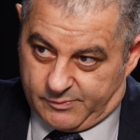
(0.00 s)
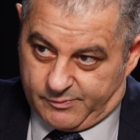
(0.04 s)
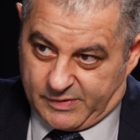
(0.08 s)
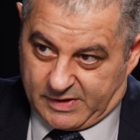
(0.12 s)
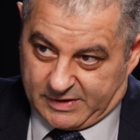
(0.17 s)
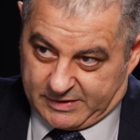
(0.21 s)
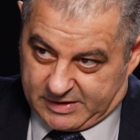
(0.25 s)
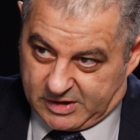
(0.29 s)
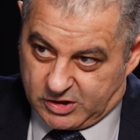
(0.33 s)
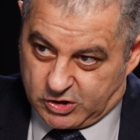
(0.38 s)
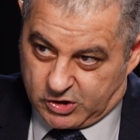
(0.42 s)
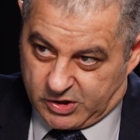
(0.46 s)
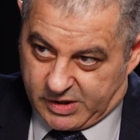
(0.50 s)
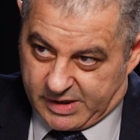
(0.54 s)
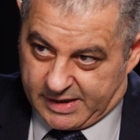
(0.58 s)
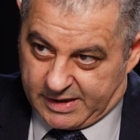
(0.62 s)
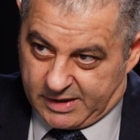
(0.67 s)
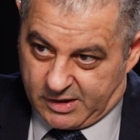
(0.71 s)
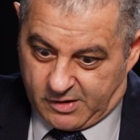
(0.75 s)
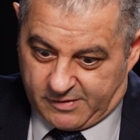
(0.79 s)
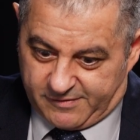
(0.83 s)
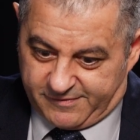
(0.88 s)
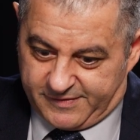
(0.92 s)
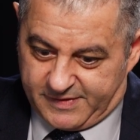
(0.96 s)

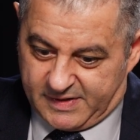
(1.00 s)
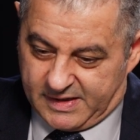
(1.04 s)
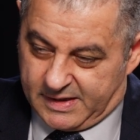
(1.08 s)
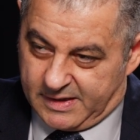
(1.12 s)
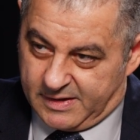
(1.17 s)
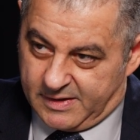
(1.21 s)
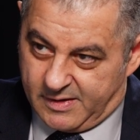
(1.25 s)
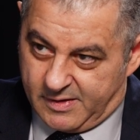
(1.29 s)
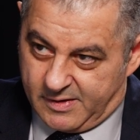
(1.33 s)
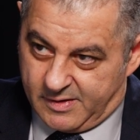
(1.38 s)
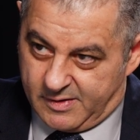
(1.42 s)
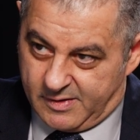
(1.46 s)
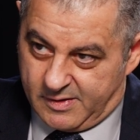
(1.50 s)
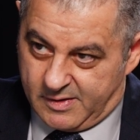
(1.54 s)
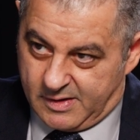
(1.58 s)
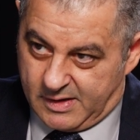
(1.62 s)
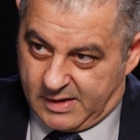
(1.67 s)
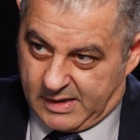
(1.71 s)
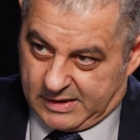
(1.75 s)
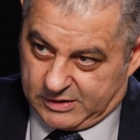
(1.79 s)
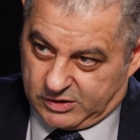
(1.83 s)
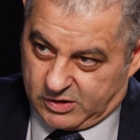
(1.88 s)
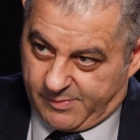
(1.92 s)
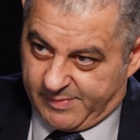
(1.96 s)
partitioning of the
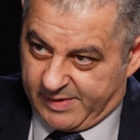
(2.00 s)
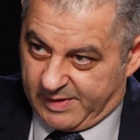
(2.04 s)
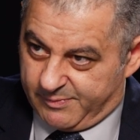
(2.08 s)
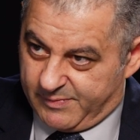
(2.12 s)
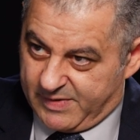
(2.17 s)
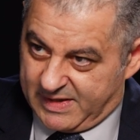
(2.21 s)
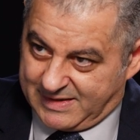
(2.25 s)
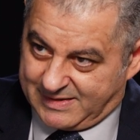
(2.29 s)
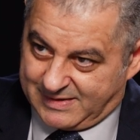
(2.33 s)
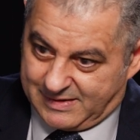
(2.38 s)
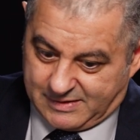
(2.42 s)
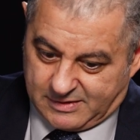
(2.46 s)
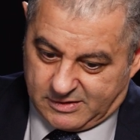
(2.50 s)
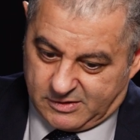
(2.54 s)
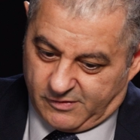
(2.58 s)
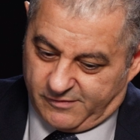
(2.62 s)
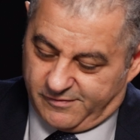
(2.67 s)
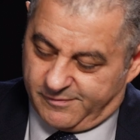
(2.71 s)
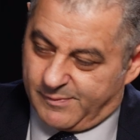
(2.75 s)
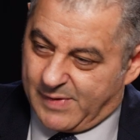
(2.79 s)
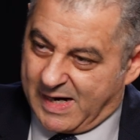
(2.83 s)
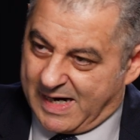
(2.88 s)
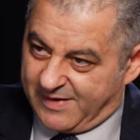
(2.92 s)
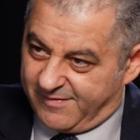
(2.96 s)
atomic basins
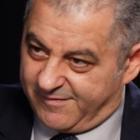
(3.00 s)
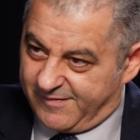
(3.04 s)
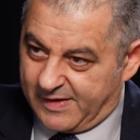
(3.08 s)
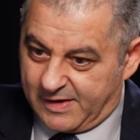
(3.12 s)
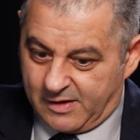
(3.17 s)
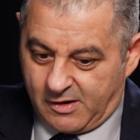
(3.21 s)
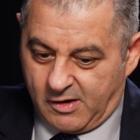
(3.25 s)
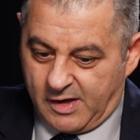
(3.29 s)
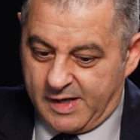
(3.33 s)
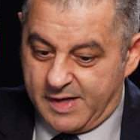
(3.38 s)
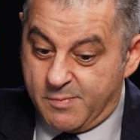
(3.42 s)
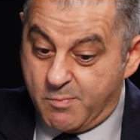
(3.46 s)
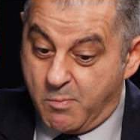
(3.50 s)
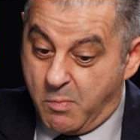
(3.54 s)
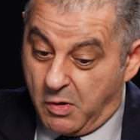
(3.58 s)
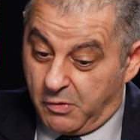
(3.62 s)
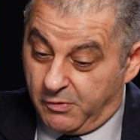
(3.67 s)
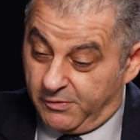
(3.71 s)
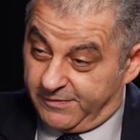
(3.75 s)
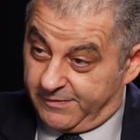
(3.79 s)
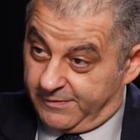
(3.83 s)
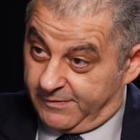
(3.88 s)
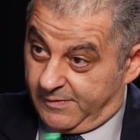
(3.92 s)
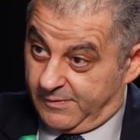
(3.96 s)
of biphenyl in
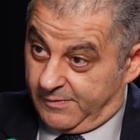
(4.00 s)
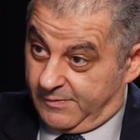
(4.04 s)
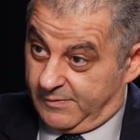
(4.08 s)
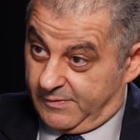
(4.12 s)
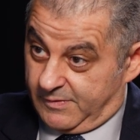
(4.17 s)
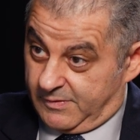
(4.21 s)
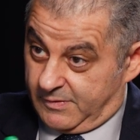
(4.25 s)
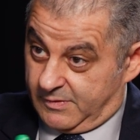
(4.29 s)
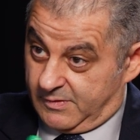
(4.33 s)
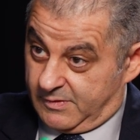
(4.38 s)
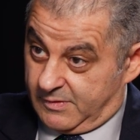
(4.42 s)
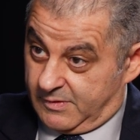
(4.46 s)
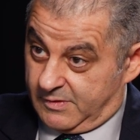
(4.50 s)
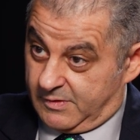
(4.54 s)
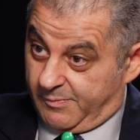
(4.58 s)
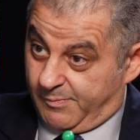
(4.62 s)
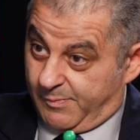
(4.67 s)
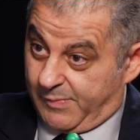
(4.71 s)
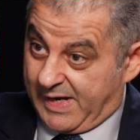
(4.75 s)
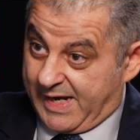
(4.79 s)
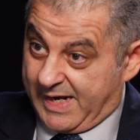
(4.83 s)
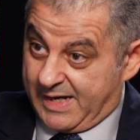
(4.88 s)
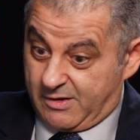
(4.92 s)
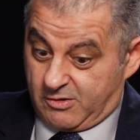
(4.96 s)
both the
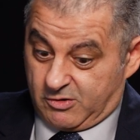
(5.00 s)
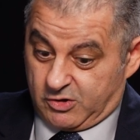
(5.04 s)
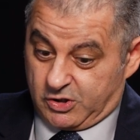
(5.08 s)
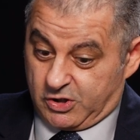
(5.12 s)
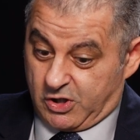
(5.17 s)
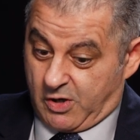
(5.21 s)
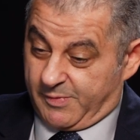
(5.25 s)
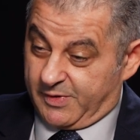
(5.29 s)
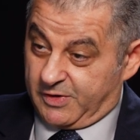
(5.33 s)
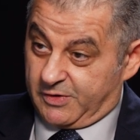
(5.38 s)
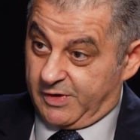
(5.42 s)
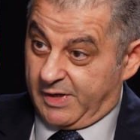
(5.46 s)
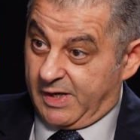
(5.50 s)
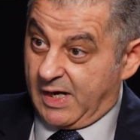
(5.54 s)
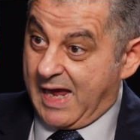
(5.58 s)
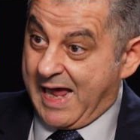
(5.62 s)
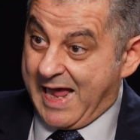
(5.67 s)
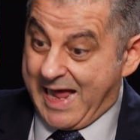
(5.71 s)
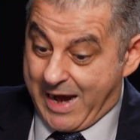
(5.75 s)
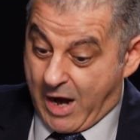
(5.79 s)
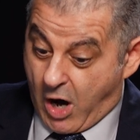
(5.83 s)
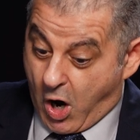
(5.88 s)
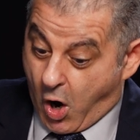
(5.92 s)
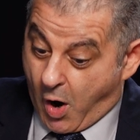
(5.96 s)
planar geometry,
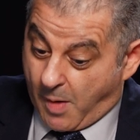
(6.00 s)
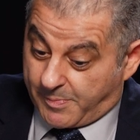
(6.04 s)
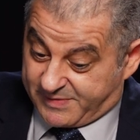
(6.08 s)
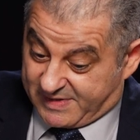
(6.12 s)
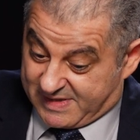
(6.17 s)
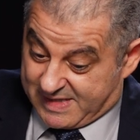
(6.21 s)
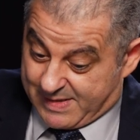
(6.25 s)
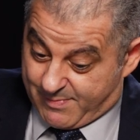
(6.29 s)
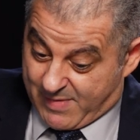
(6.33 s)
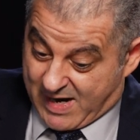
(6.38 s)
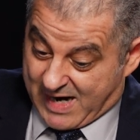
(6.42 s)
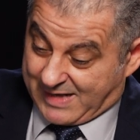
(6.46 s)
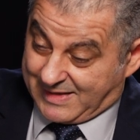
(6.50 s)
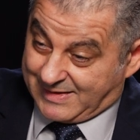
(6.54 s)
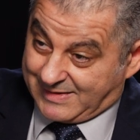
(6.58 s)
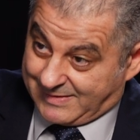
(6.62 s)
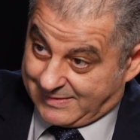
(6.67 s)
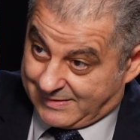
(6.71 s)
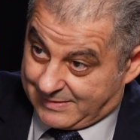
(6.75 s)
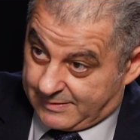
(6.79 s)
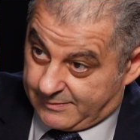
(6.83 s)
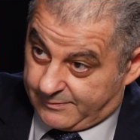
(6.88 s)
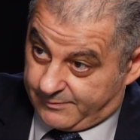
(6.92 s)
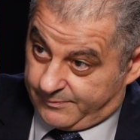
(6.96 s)

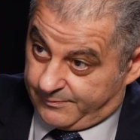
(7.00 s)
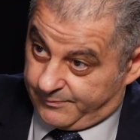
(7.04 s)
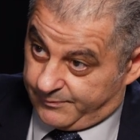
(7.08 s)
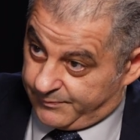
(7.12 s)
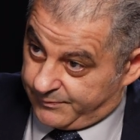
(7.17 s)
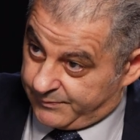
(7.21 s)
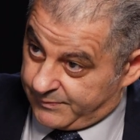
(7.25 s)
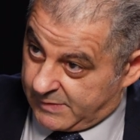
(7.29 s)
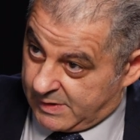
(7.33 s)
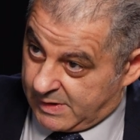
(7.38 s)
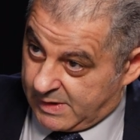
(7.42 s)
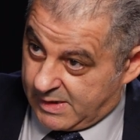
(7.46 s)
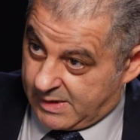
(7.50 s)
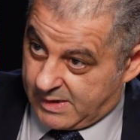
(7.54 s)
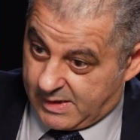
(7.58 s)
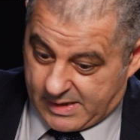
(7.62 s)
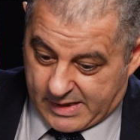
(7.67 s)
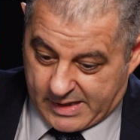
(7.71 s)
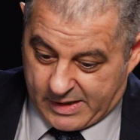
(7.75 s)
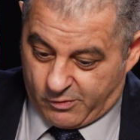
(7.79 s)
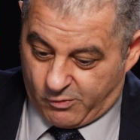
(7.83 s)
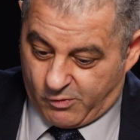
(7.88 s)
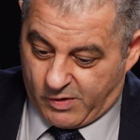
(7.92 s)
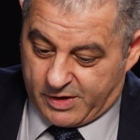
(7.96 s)
optimized,
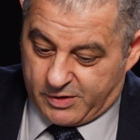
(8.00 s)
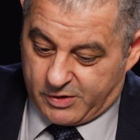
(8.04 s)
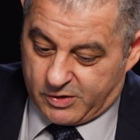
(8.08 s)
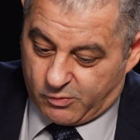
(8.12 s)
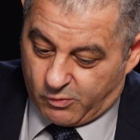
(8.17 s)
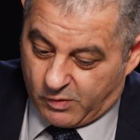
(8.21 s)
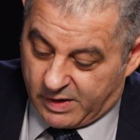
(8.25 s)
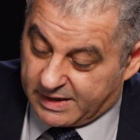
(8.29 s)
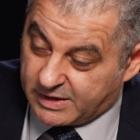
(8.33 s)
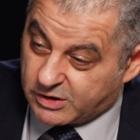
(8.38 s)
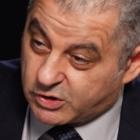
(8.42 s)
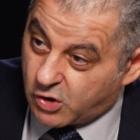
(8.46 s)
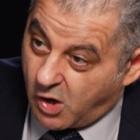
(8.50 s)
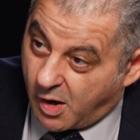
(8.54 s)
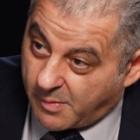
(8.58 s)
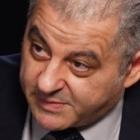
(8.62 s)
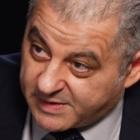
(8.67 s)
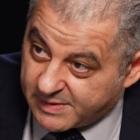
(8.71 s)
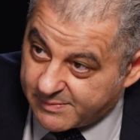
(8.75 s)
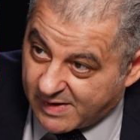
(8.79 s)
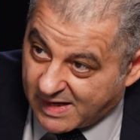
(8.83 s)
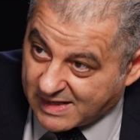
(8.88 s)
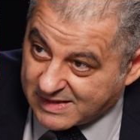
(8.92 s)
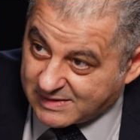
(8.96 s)
and when it's
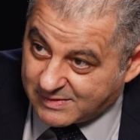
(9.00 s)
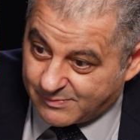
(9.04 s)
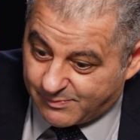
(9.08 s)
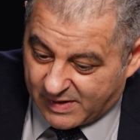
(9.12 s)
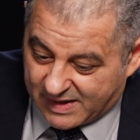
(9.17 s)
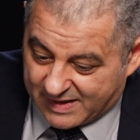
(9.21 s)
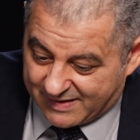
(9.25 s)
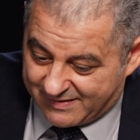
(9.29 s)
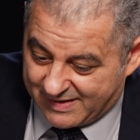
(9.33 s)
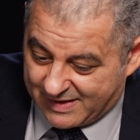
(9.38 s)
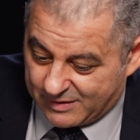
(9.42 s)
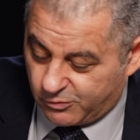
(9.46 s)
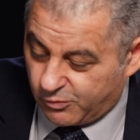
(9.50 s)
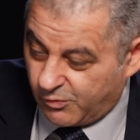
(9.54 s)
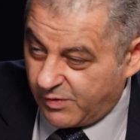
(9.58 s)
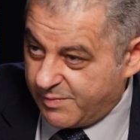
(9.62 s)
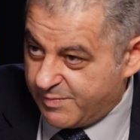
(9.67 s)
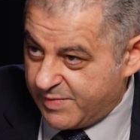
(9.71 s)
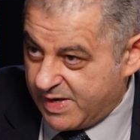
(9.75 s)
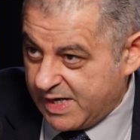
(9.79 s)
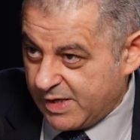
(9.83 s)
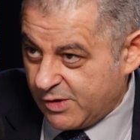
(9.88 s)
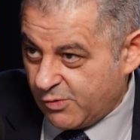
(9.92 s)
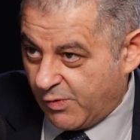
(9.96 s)
optimized, by that we
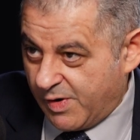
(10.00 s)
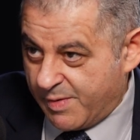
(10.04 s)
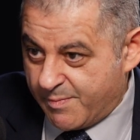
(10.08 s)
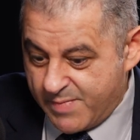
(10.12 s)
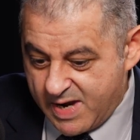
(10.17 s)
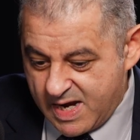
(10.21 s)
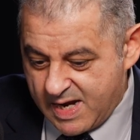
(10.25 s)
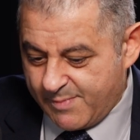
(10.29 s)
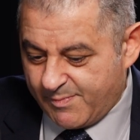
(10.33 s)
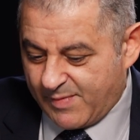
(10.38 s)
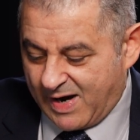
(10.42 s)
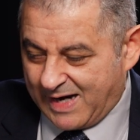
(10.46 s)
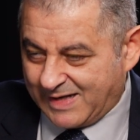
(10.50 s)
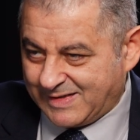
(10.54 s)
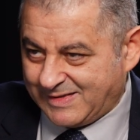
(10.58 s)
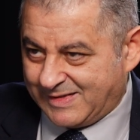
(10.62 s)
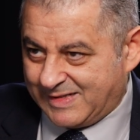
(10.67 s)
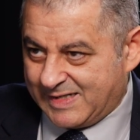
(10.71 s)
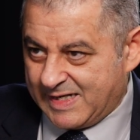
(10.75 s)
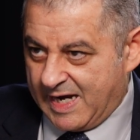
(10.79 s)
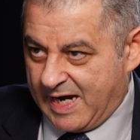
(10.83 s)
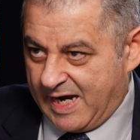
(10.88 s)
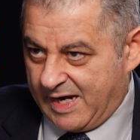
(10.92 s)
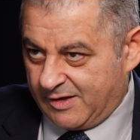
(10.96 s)
mean we
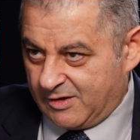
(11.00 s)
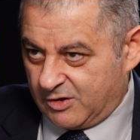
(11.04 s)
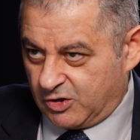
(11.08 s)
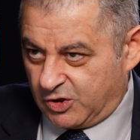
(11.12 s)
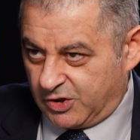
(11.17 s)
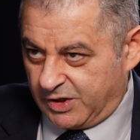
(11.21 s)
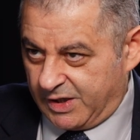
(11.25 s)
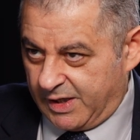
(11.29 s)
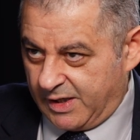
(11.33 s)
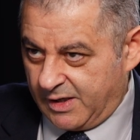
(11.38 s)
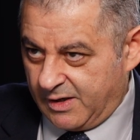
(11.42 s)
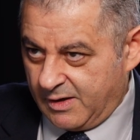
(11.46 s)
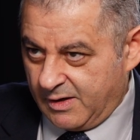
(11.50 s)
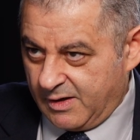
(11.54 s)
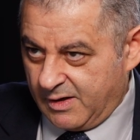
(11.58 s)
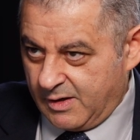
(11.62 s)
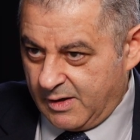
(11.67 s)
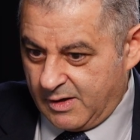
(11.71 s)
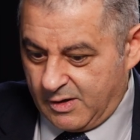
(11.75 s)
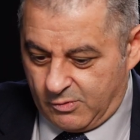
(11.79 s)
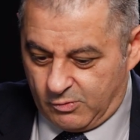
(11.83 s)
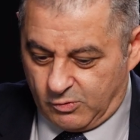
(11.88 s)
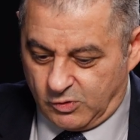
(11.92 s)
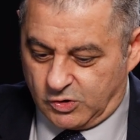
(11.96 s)
minimize the energy
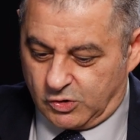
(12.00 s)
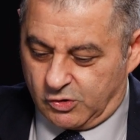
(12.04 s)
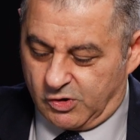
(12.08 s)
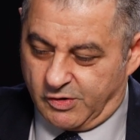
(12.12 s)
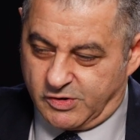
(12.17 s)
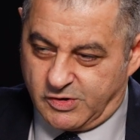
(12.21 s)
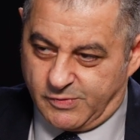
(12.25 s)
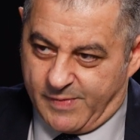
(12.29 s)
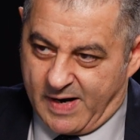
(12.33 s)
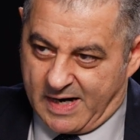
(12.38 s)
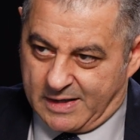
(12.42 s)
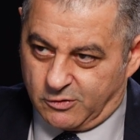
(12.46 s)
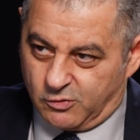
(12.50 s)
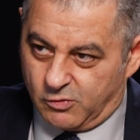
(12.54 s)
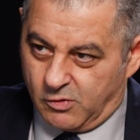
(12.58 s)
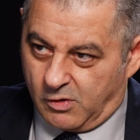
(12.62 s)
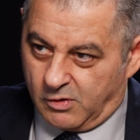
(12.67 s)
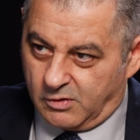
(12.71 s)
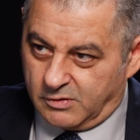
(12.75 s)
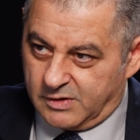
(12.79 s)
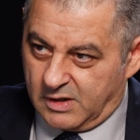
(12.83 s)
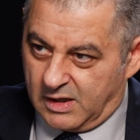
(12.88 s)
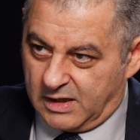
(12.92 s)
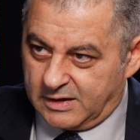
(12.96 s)
with respect to
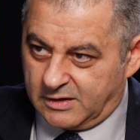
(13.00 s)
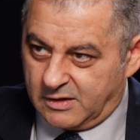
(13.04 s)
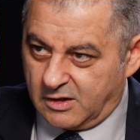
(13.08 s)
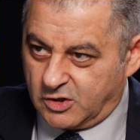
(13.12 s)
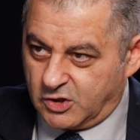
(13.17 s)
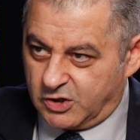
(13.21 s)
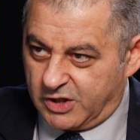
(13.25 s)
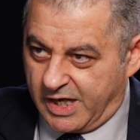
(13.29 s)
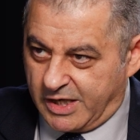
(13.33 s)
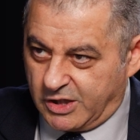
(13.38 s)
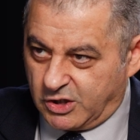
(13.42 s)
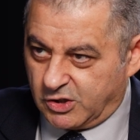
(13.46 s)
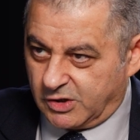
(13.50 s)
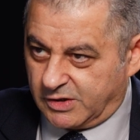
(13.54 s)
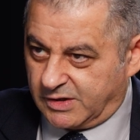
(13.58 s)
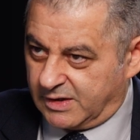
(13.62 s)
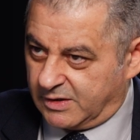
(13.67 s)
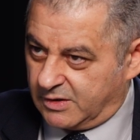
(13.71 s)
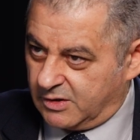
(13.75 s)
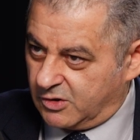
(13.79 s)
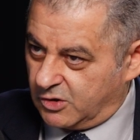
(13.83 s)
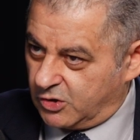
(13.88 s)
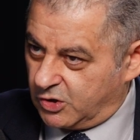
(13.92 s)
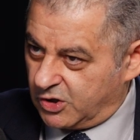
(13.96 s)
all the little changes
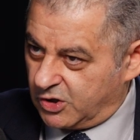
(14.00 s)
in the